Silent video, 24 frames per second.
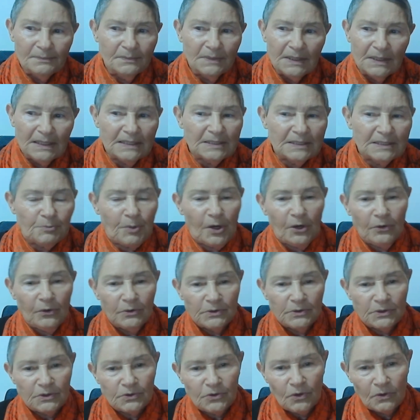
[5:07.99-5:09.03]
his
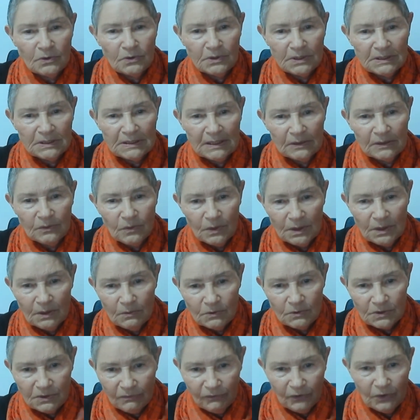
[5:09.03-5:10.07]
parents told us that when he
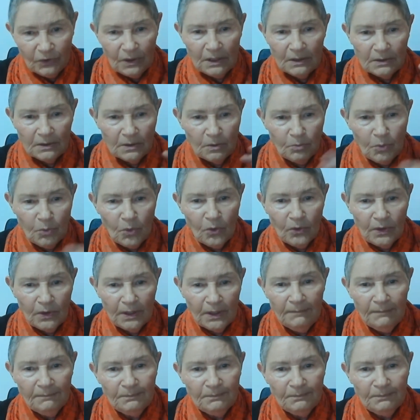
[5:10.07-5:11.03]
was a very little boy,